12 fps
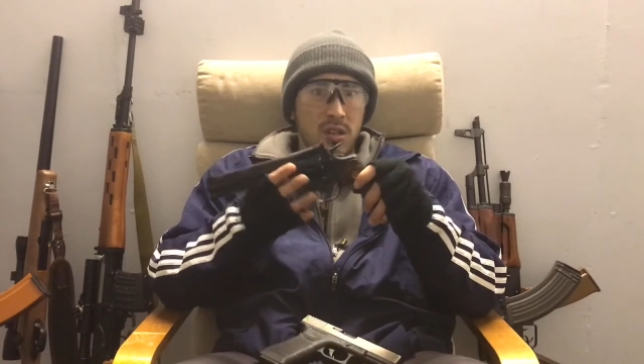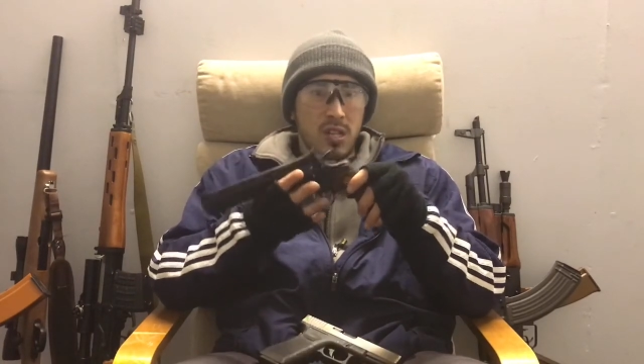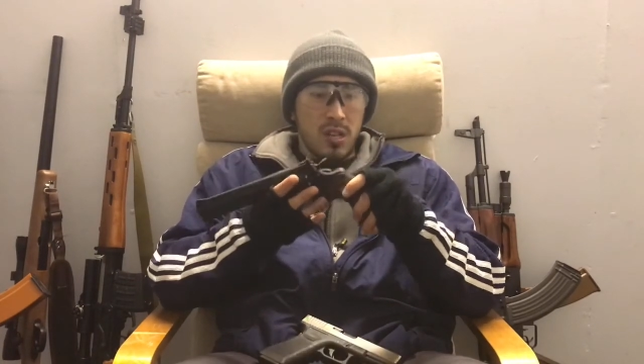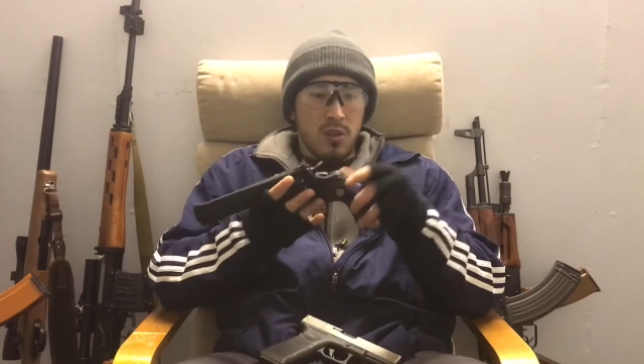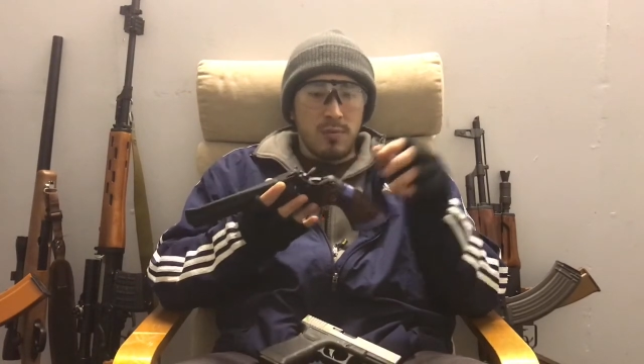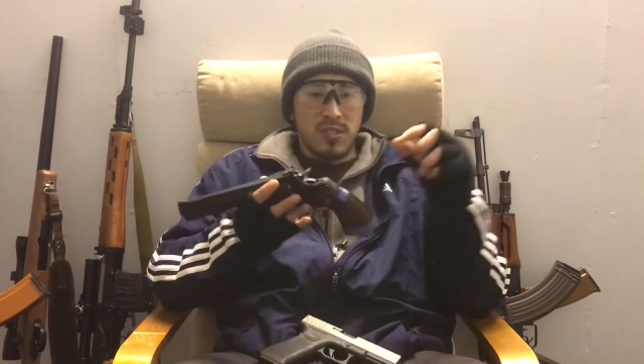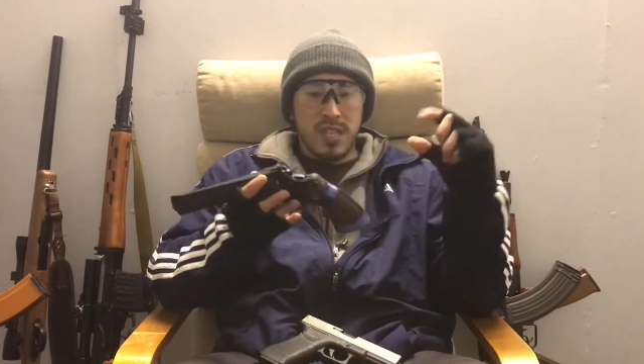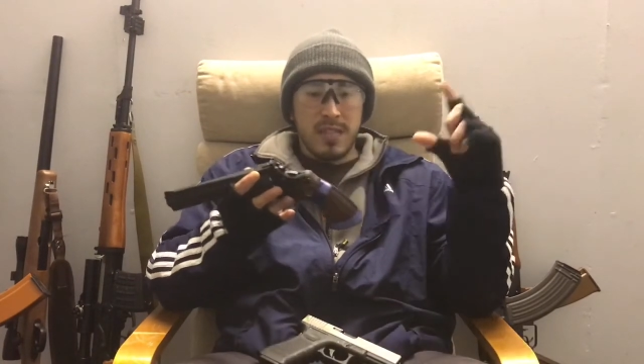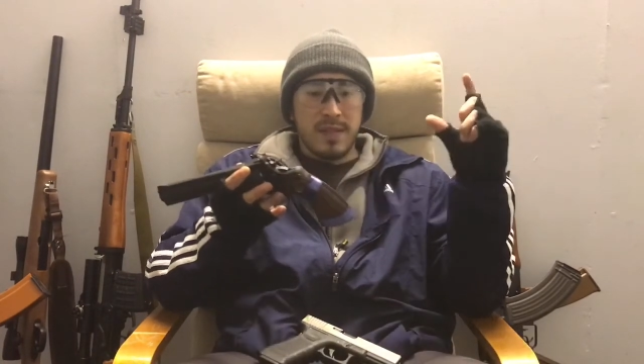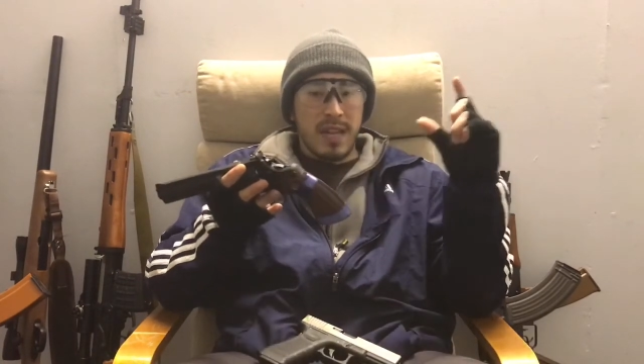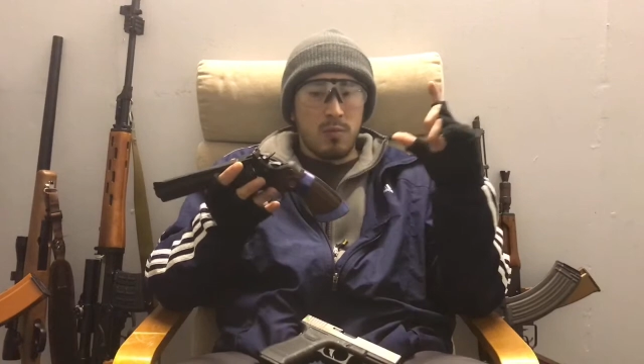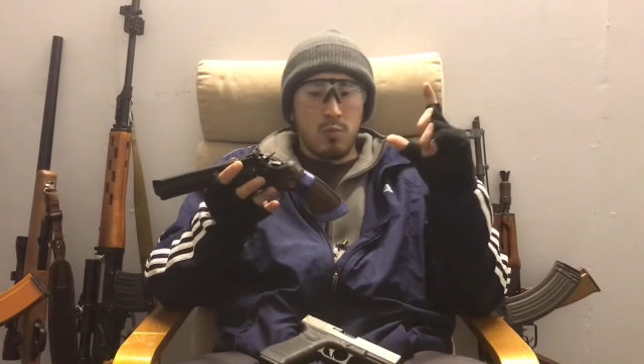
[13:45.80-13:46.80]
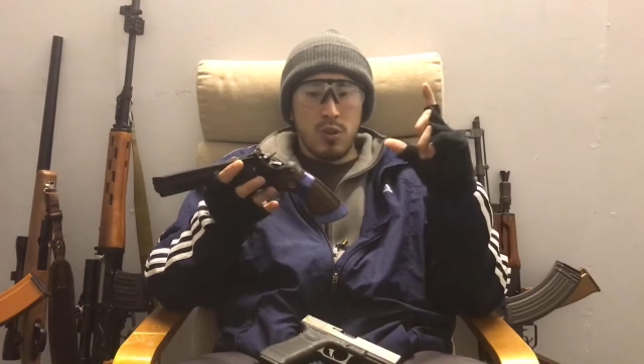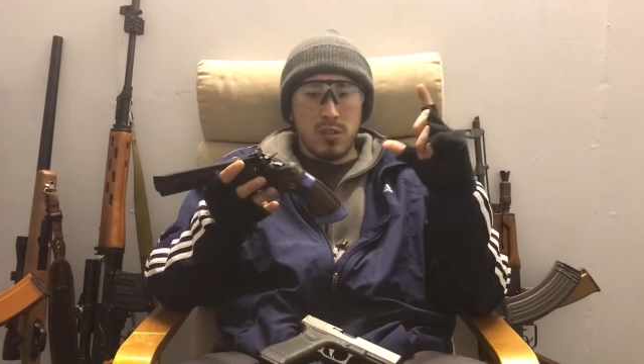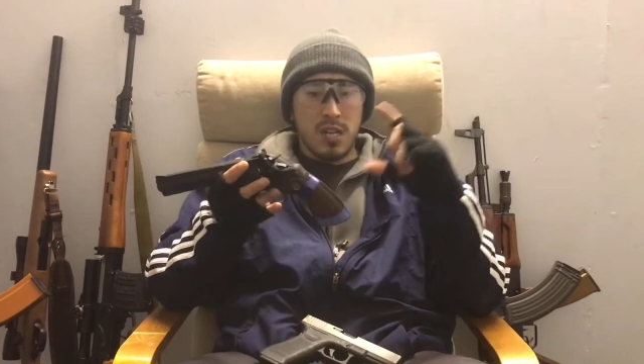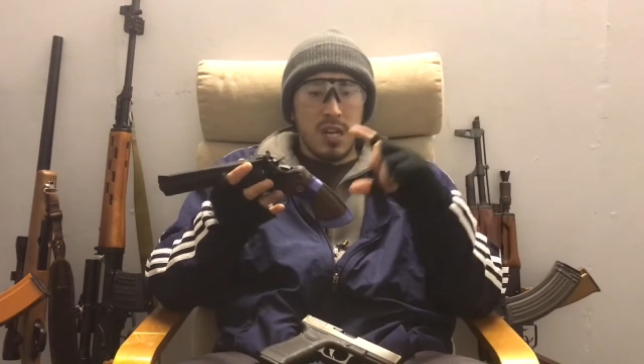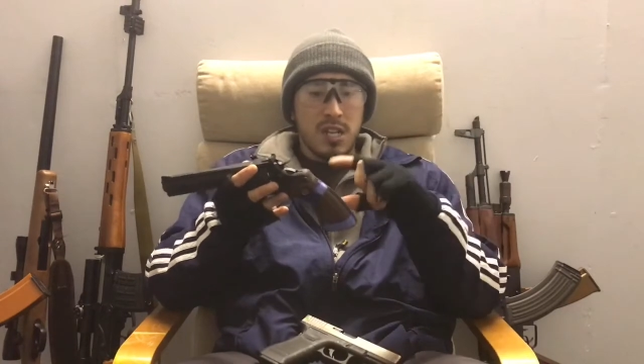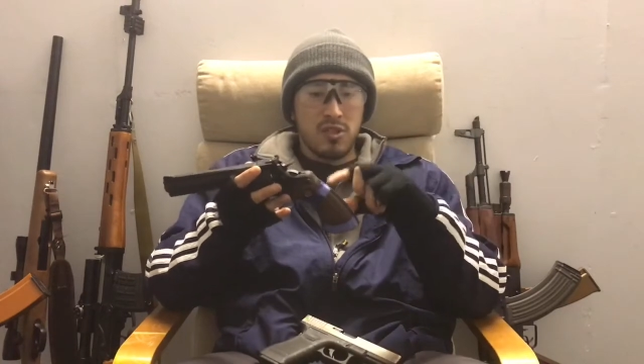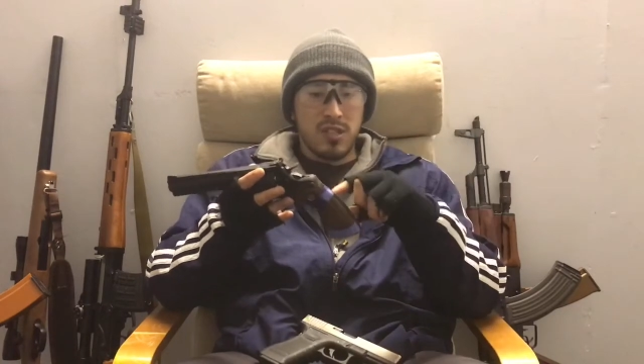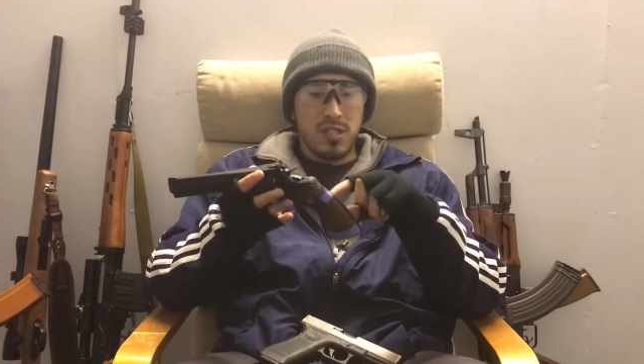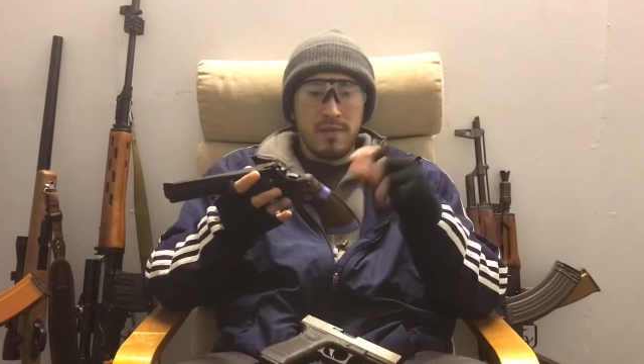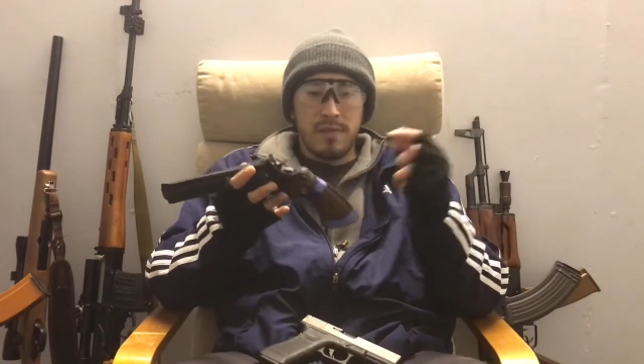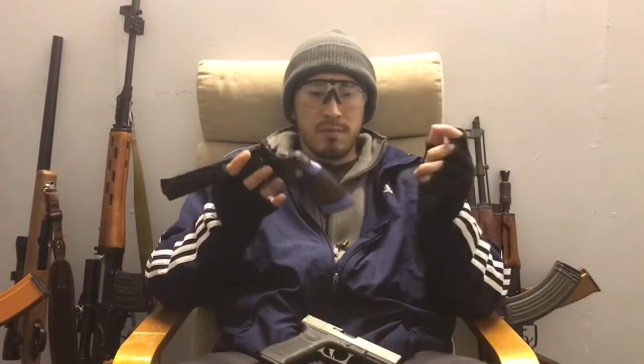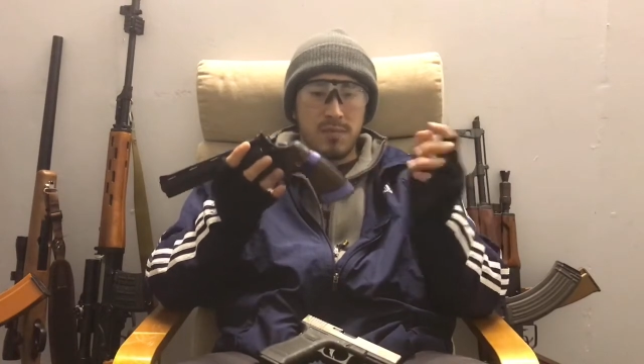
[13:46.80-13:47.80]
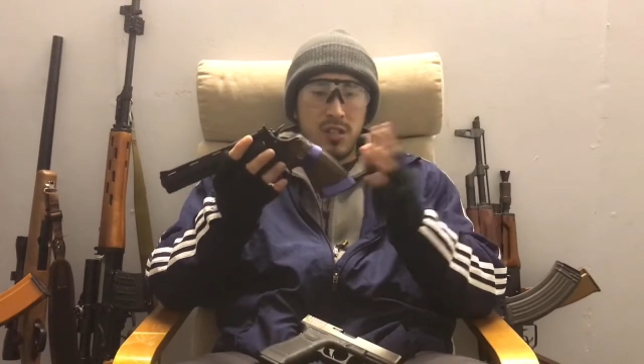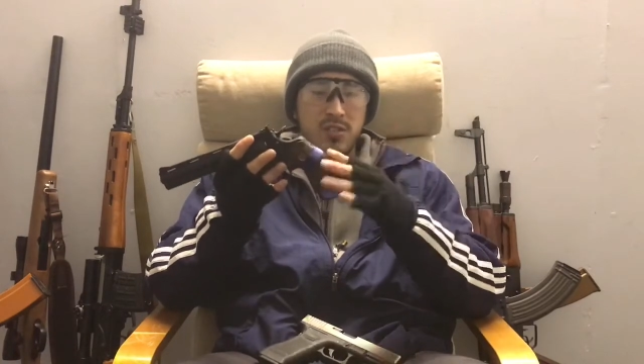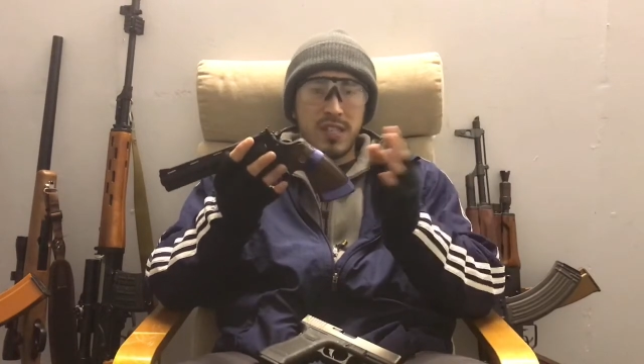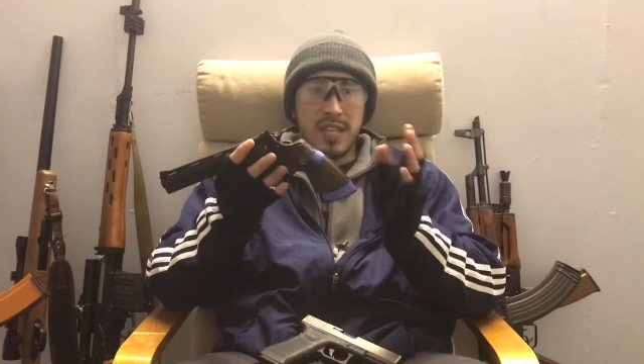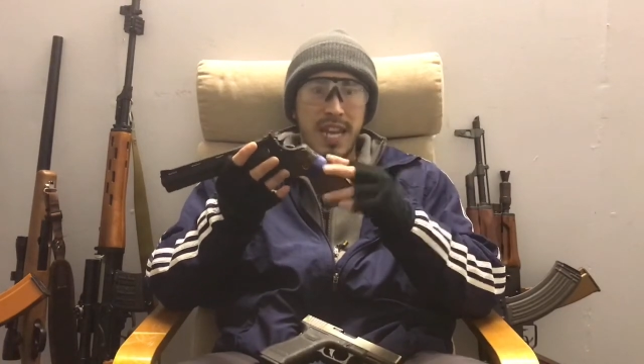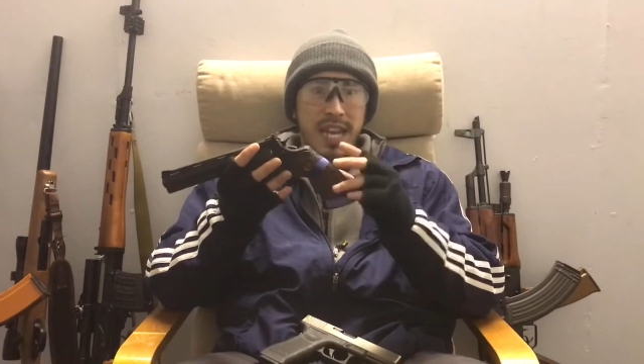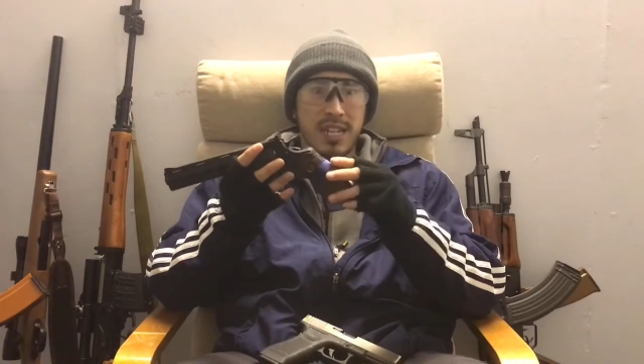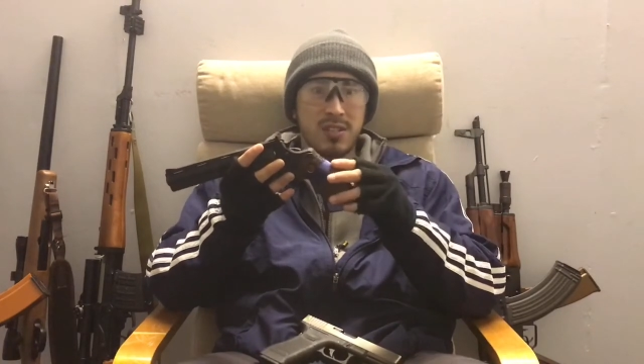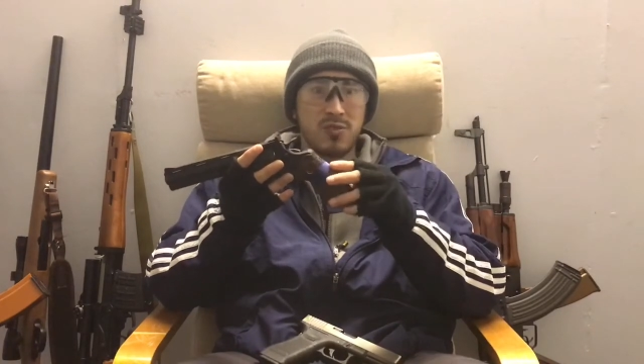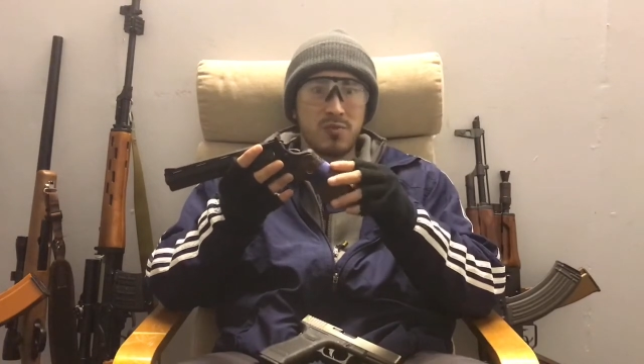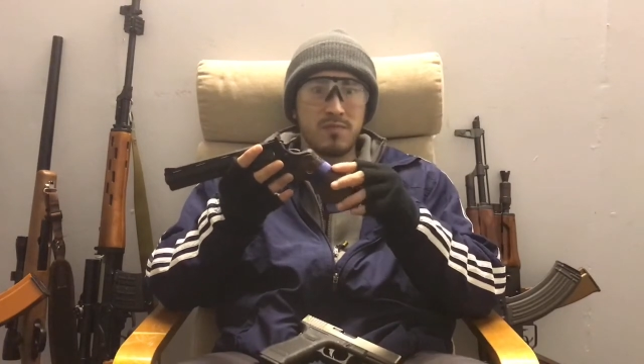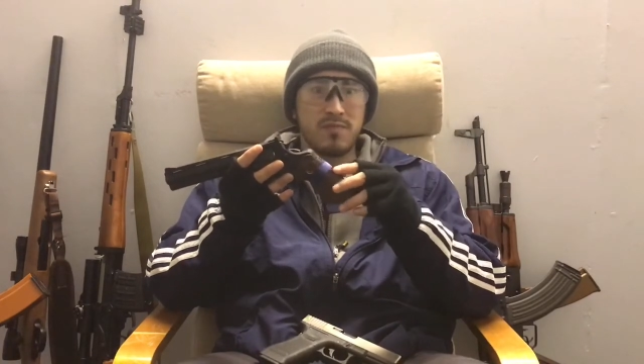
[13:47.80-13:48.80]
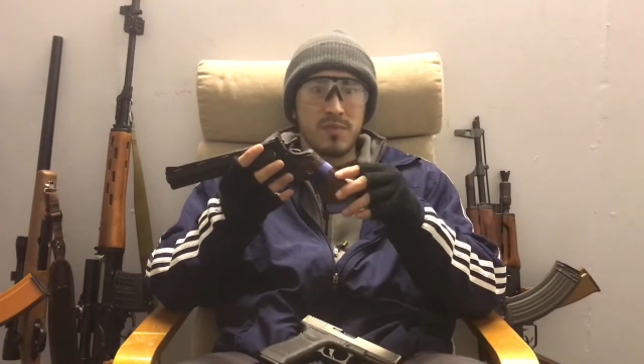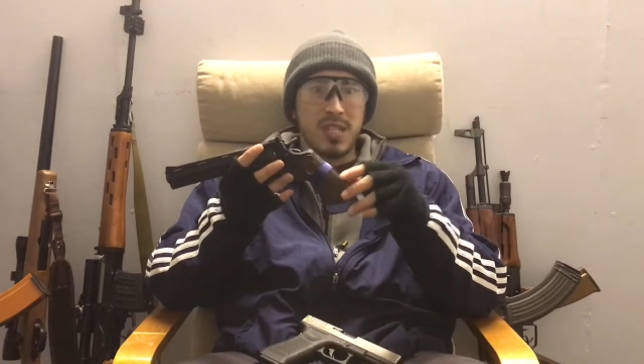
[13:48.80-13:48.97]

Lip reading: obviously that one cartridge goes in the handle,